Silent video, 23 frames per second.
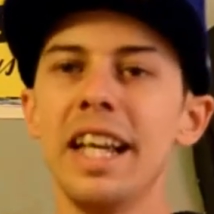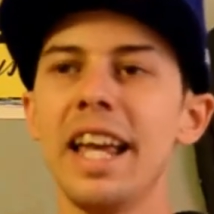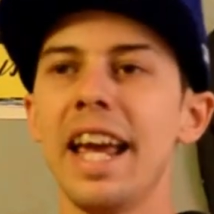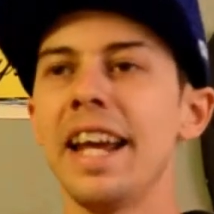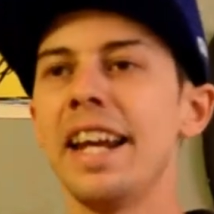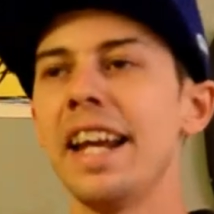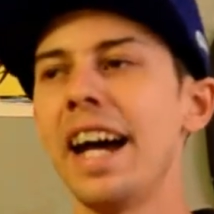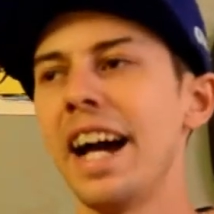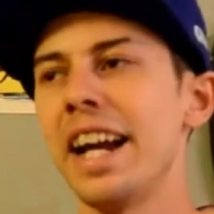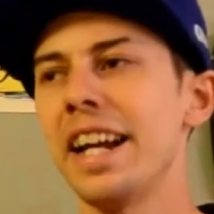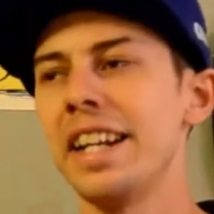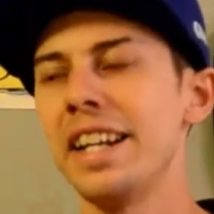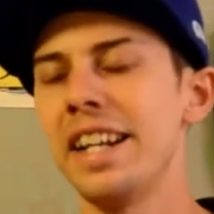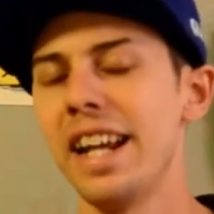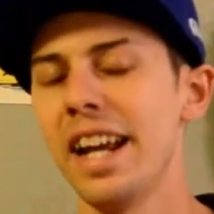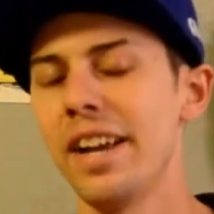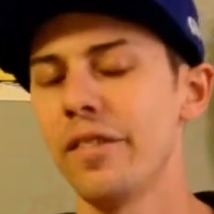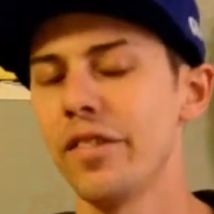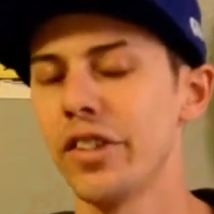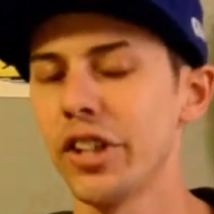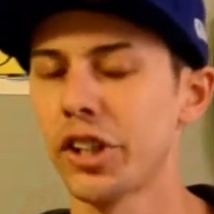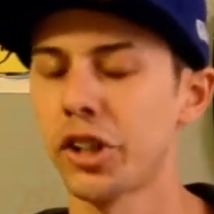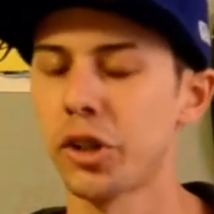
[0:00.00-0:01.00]
and I
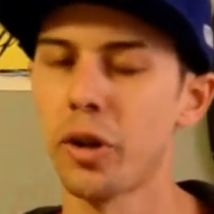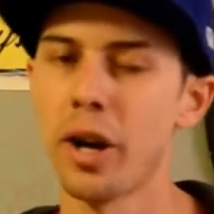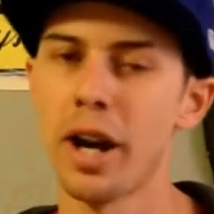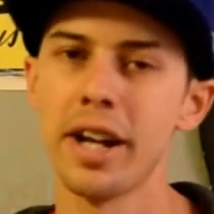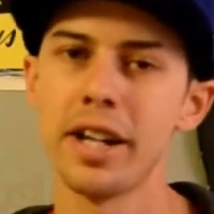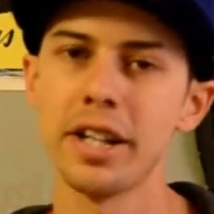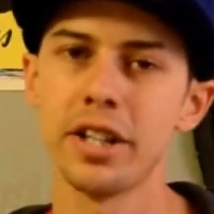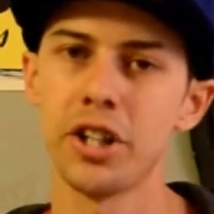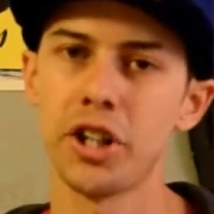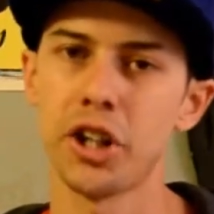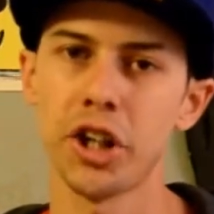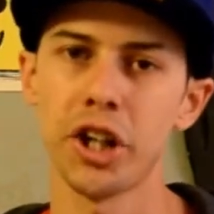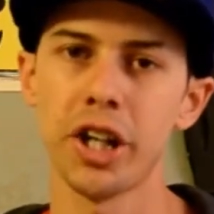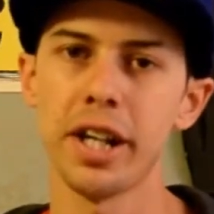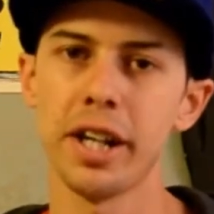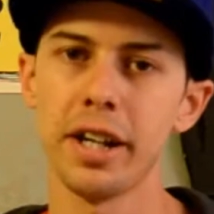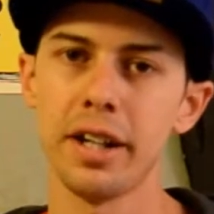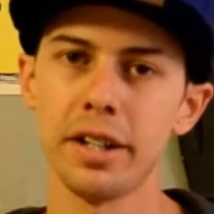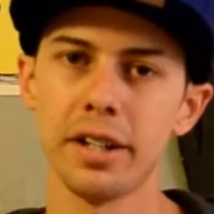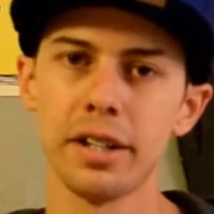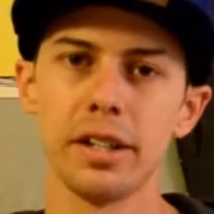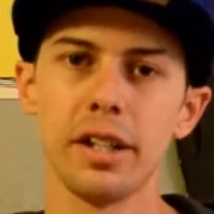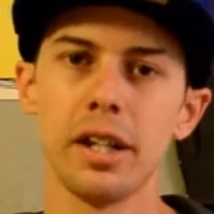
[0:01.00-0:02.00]
never try and
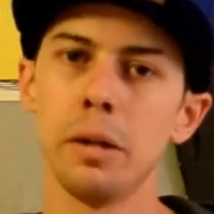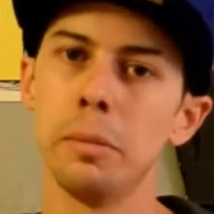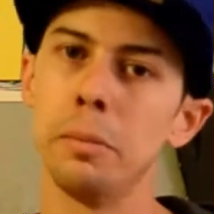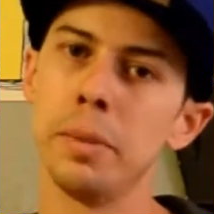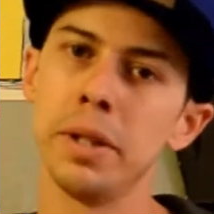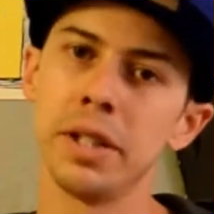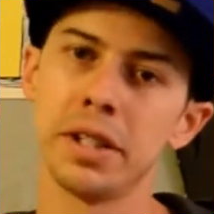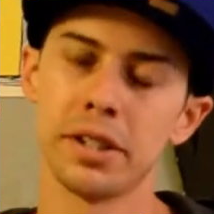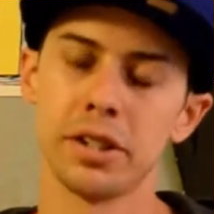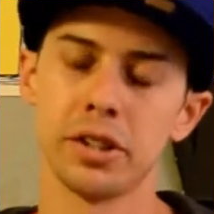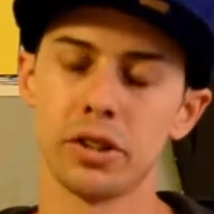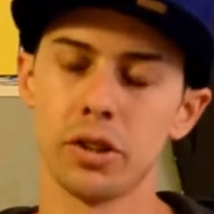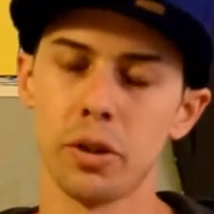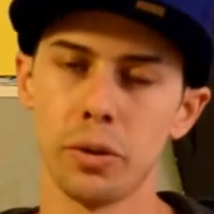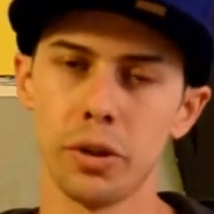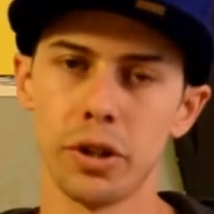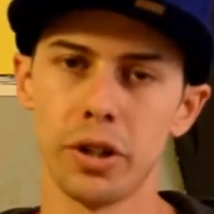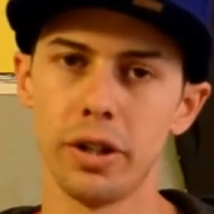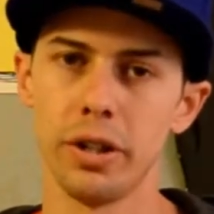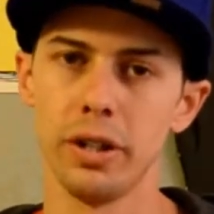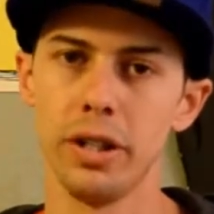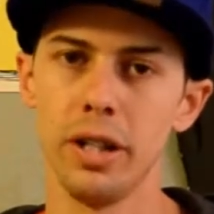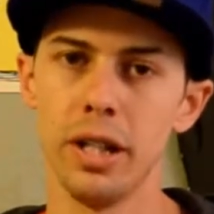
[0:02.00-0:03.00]
cheat a business
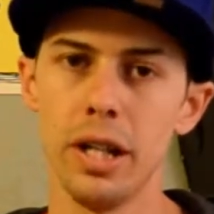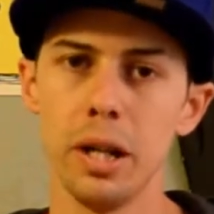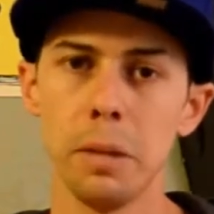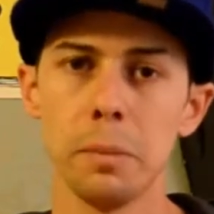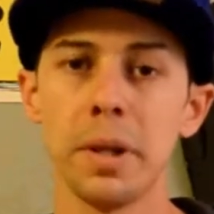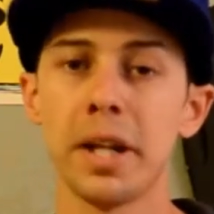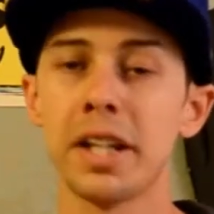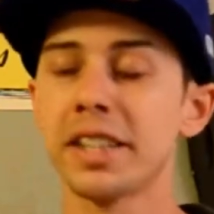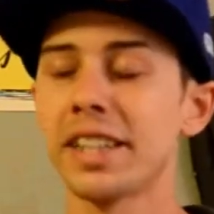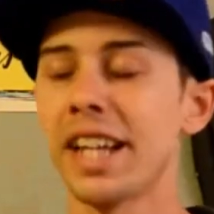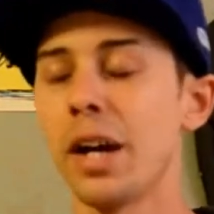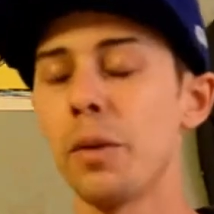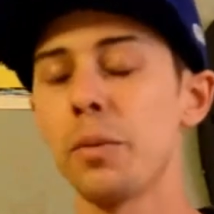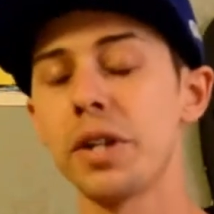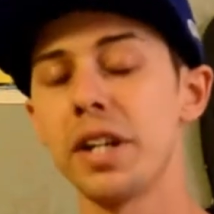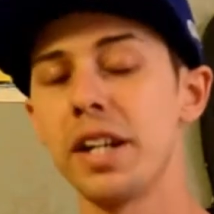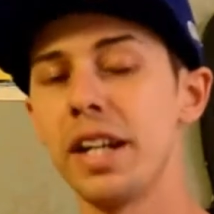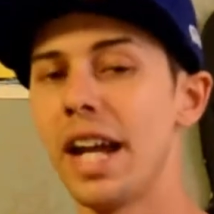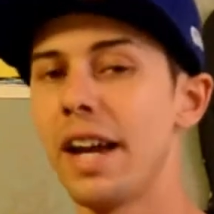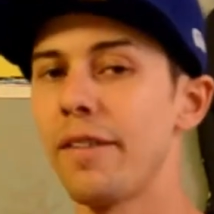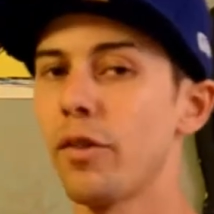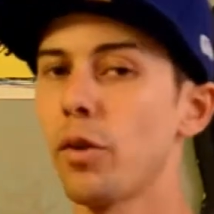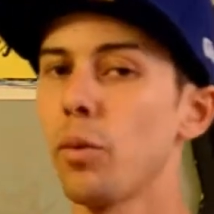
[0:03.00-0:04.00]
owner because I would
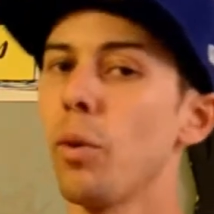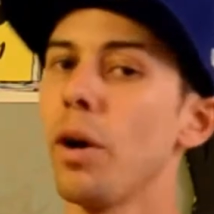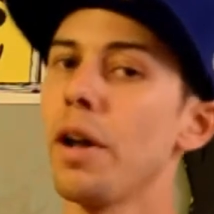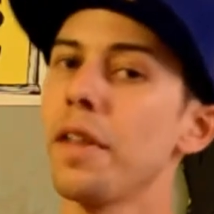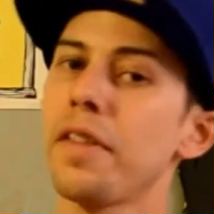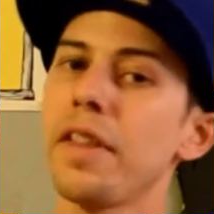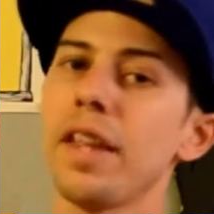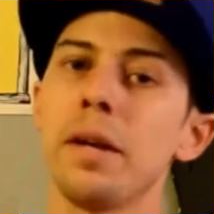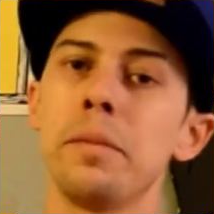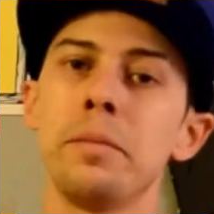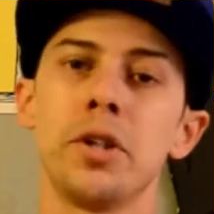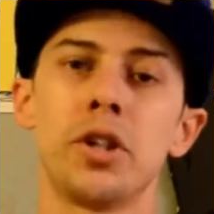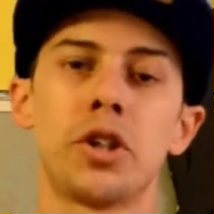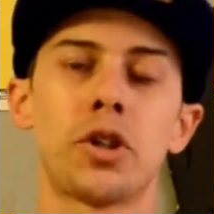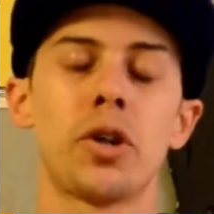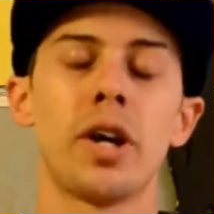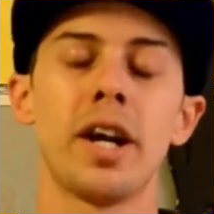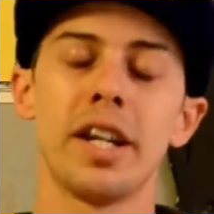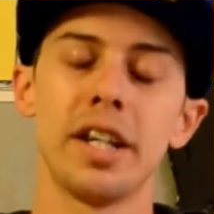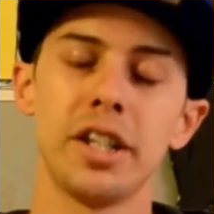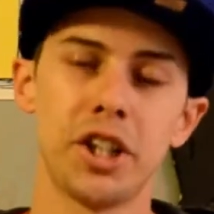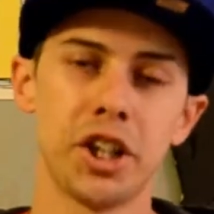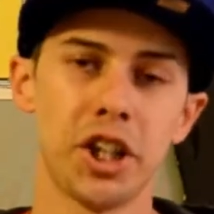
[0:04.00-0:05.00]
never want them to
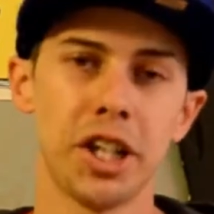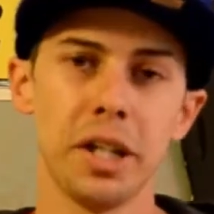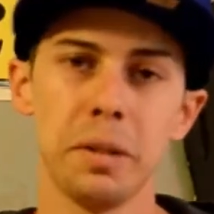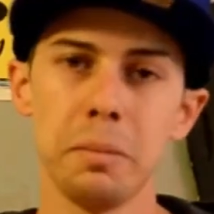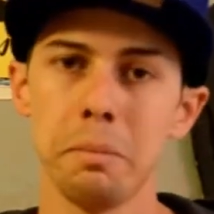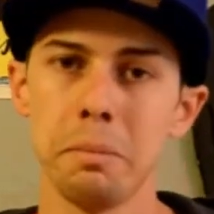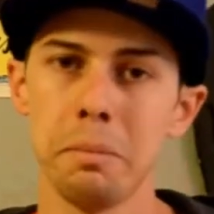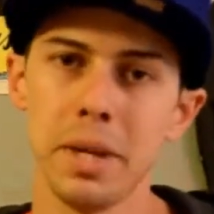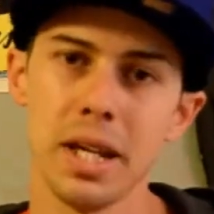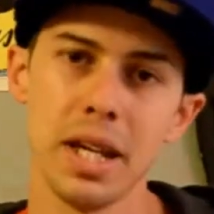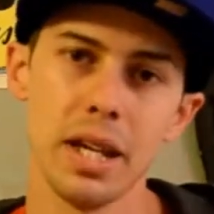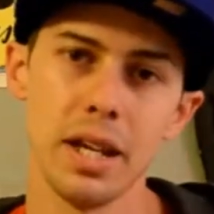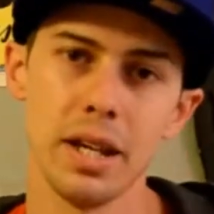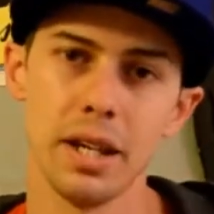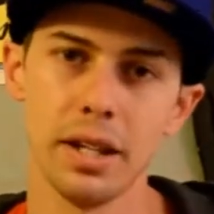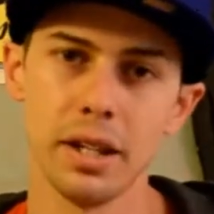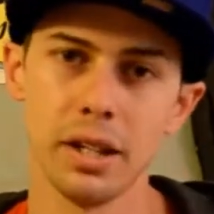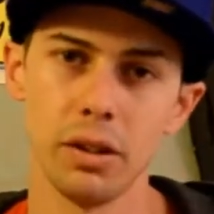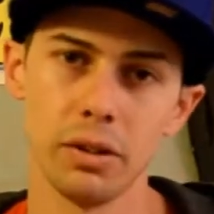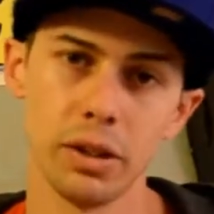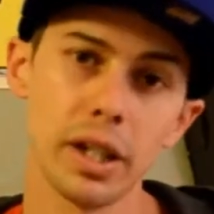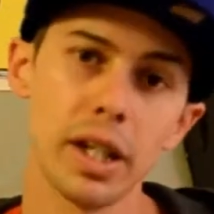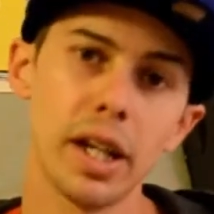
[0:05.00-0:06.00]
try and cheat me,
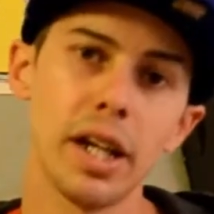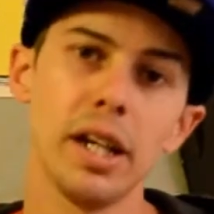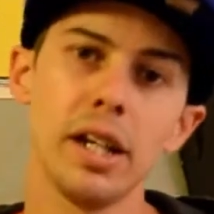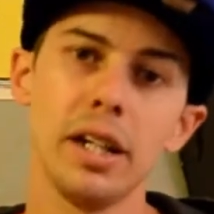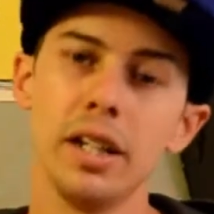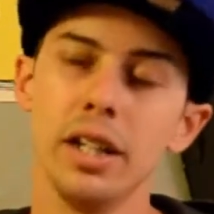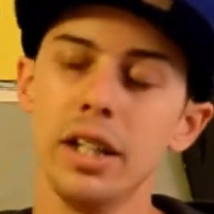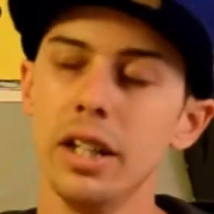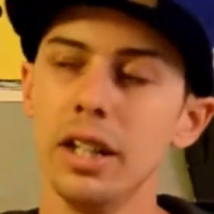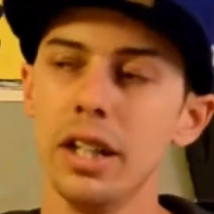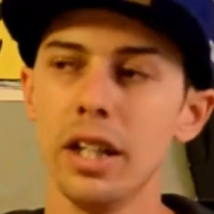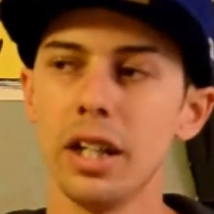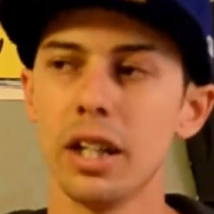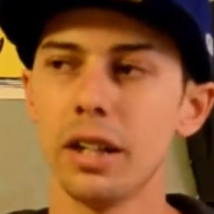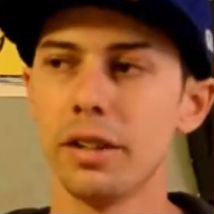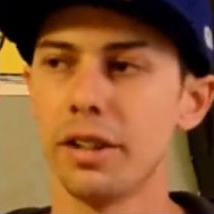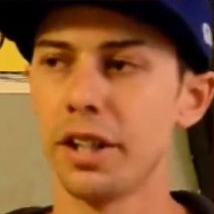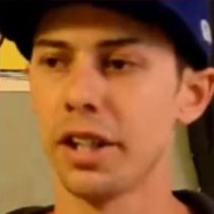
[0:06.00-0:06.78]
okay? The,